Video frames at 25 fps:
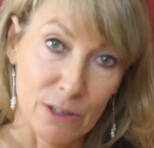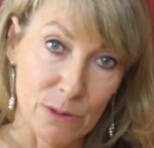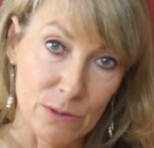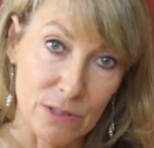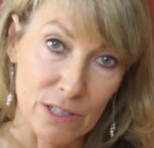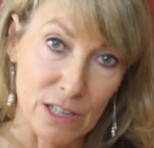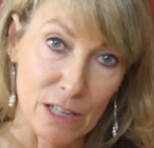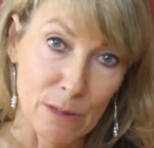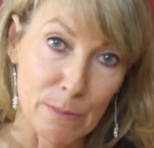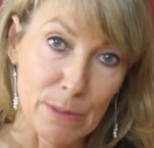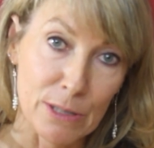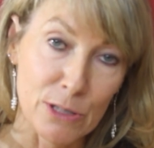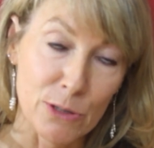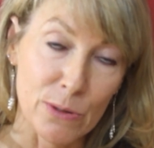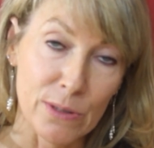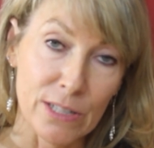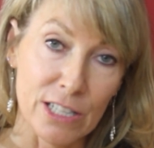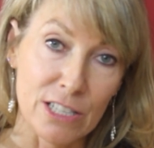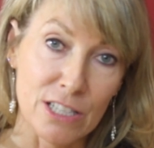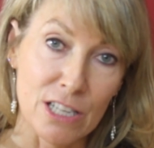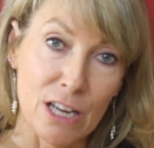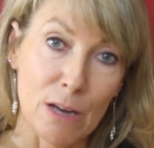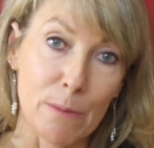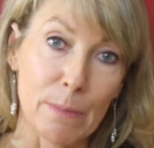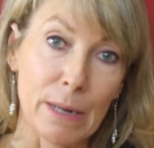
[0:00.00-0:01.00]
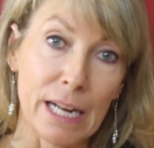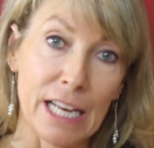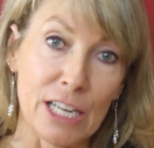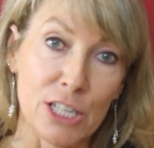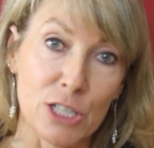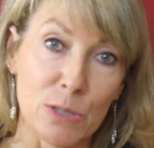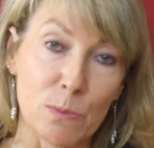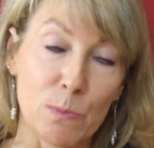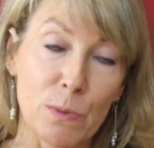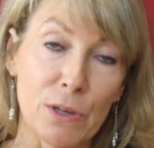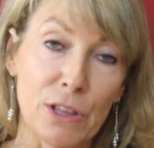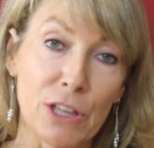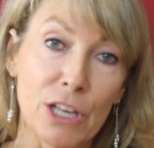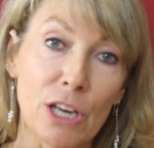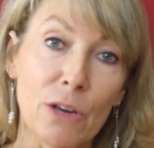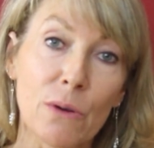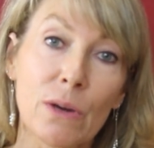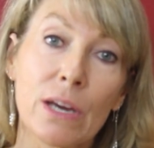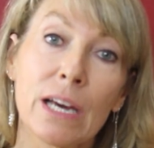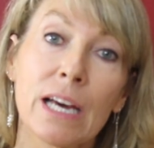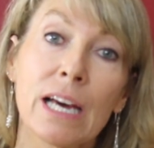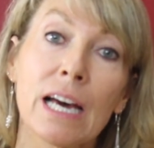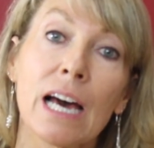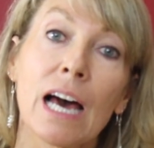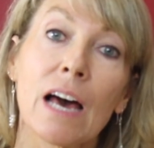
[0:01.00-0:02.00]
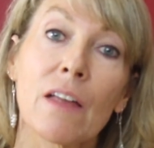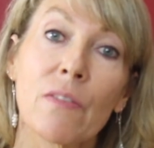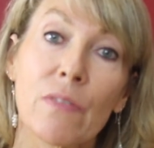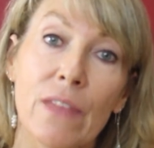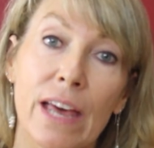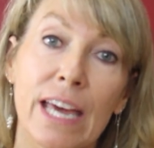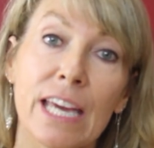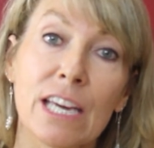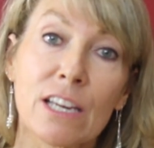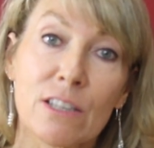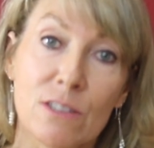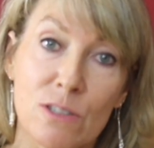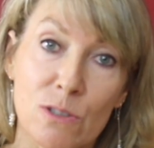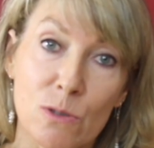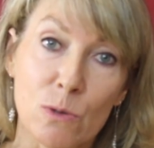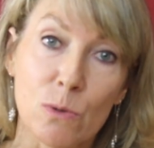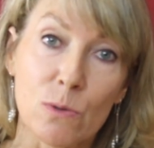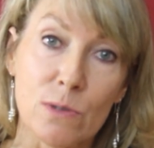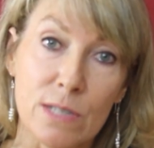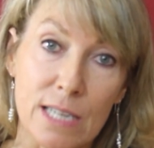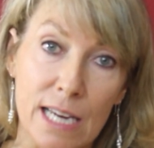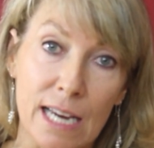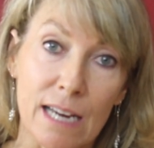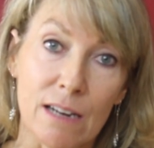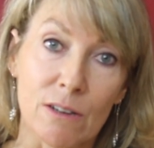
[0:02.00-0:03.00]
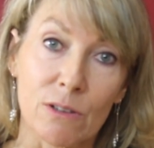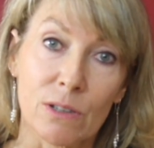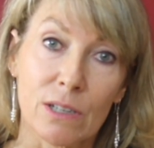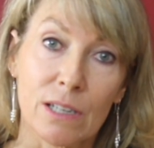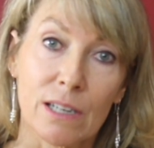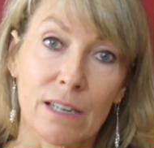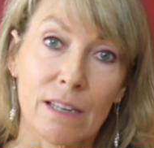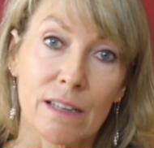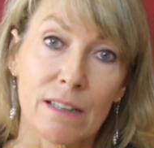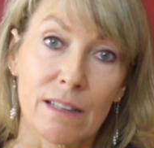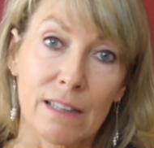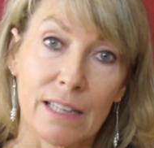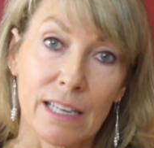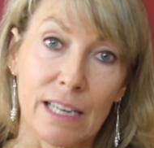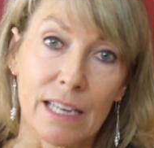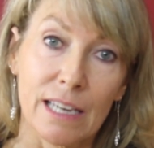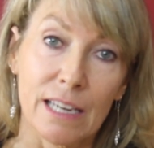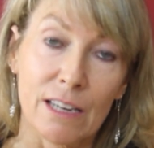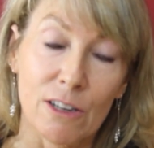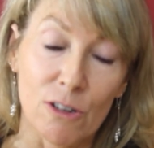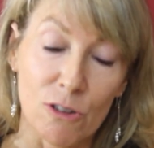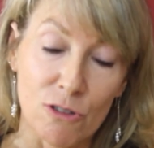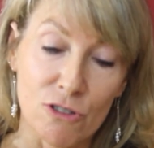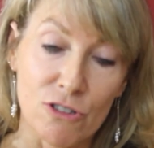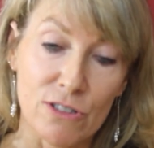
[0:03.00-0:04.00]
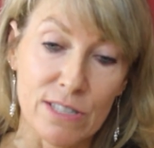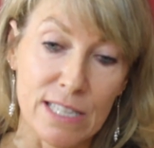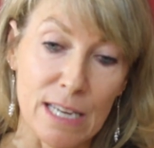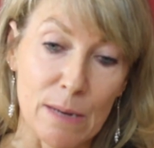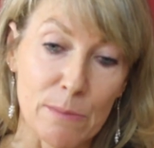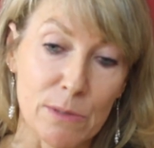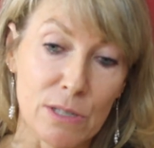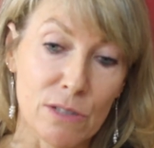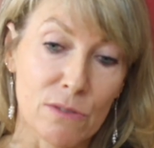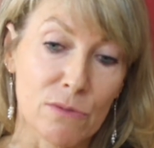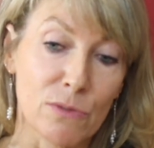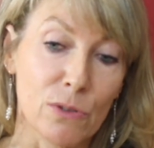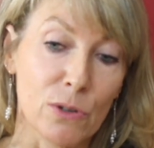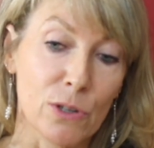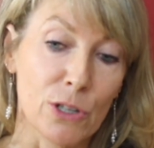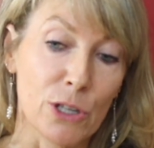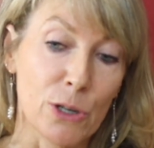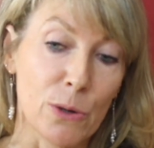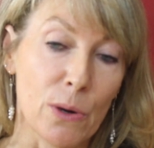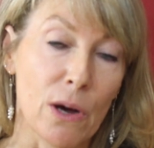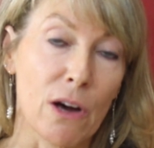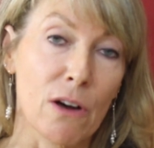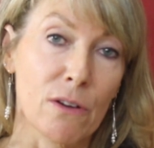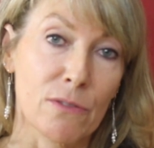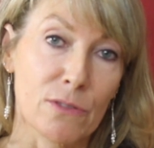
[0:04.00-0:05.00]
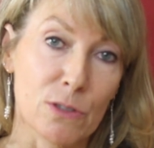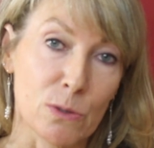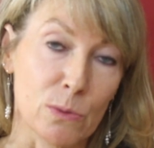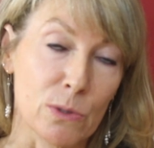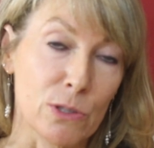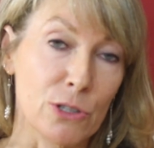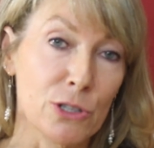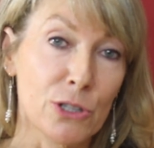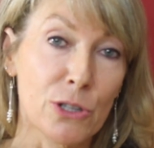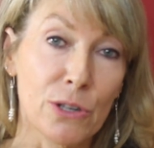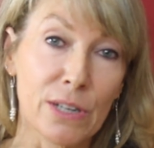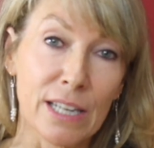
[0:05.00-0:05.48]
who's going to be doing the termination with you, and they can sort out the contraception for you afterwards.